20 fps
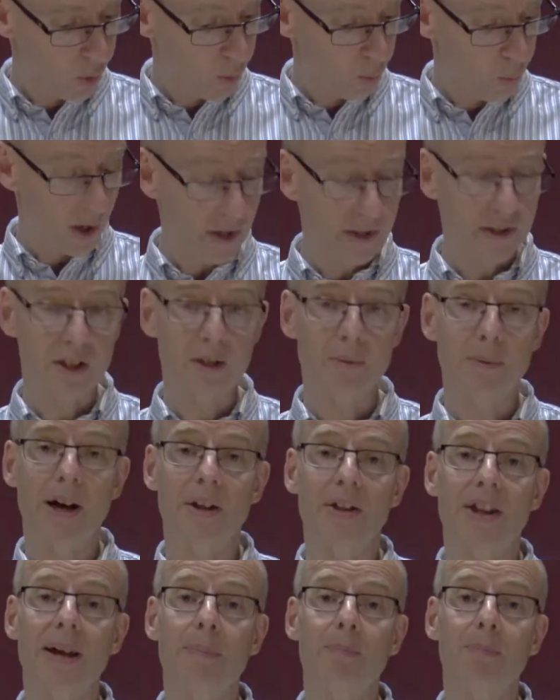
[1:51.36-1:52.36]
wondered
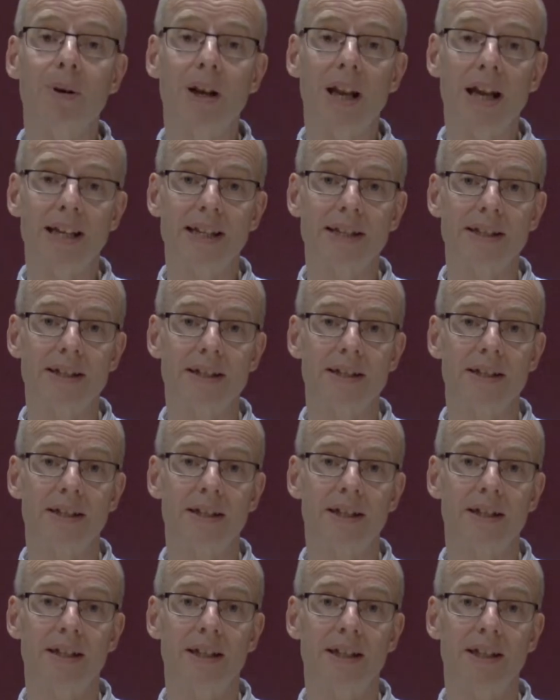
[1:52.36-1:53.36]
about their
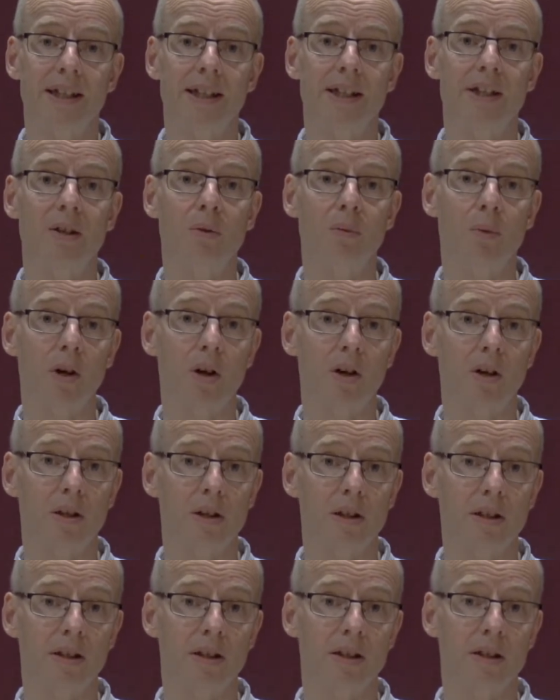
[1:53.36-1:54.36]
place in the
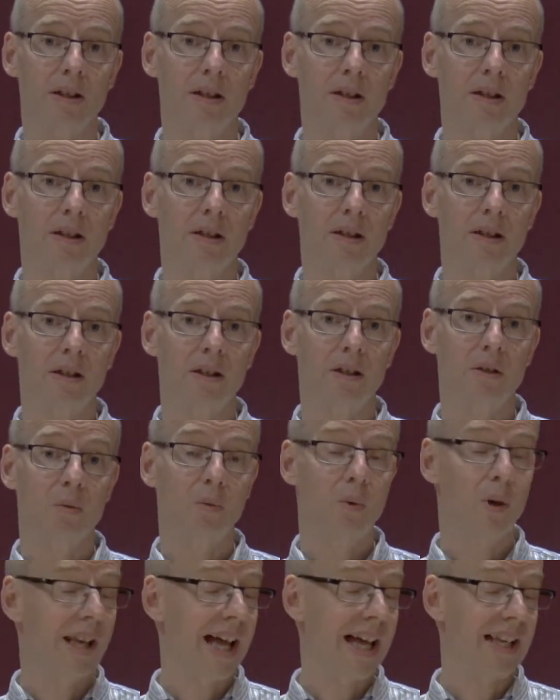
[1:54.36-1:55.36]
world.
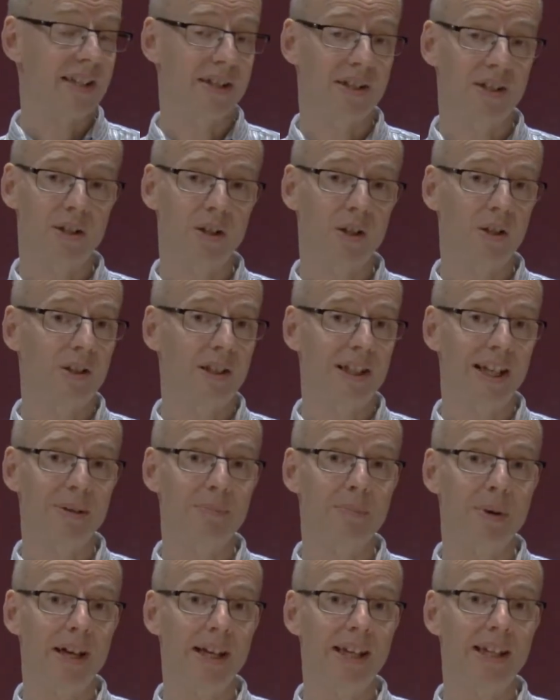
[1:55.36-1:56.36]
Well, that's certainly
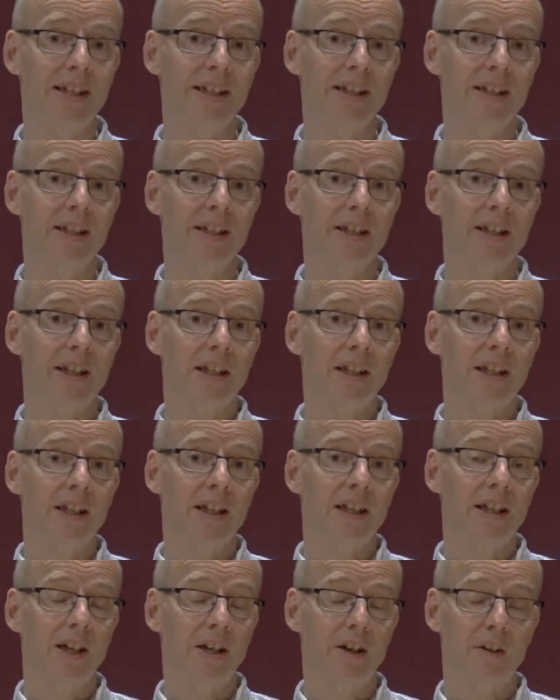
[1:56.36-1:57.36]
me,
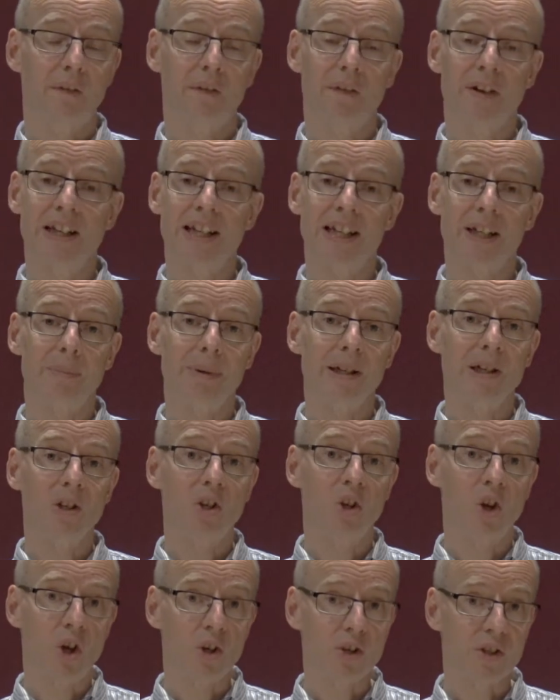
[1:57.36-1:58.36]
feeling a bit
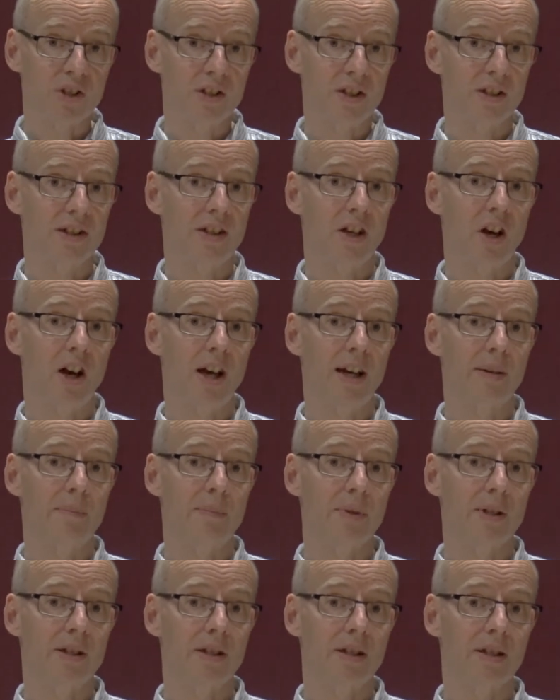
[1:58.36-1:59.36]
lost at
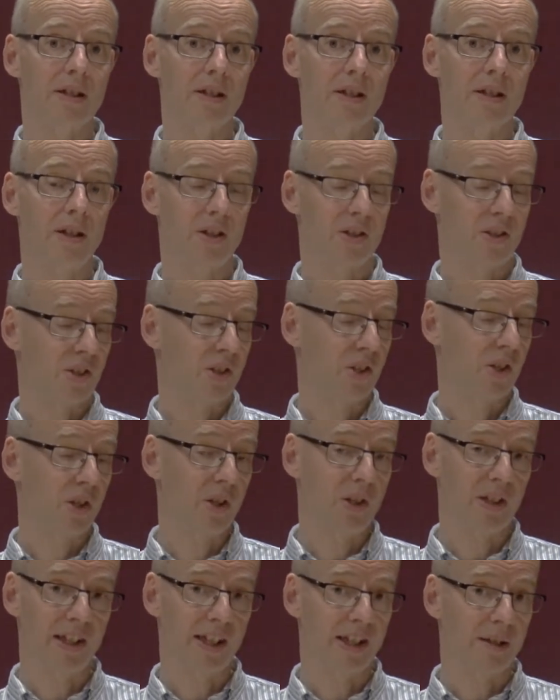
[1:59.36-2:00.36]
times,
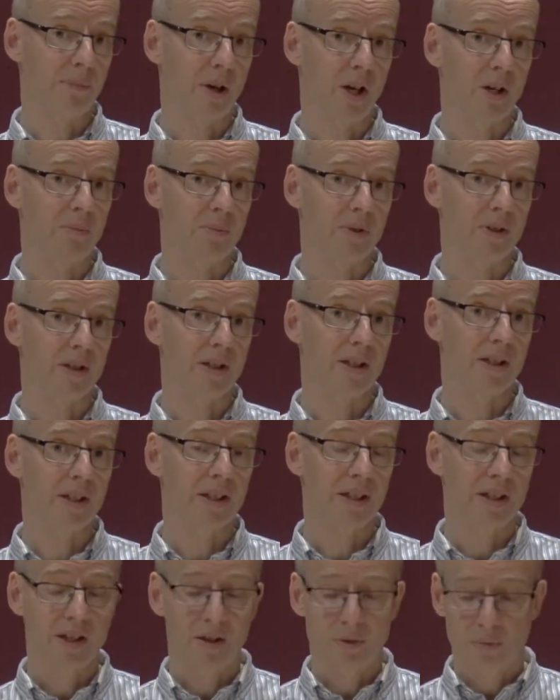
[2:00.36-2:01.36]
certainly at the moment,
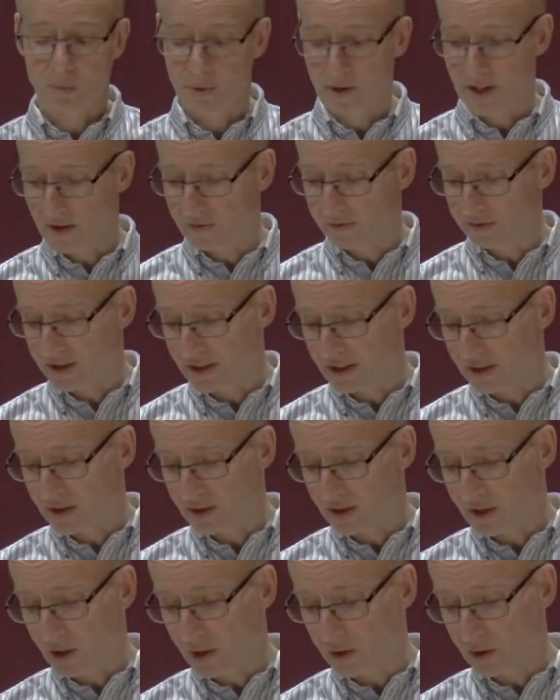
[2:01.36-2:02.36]
with everything that's
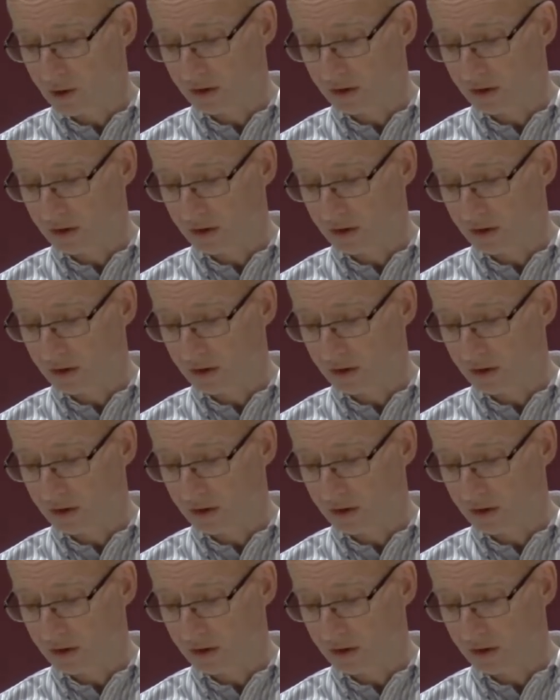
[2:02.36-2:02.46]
going on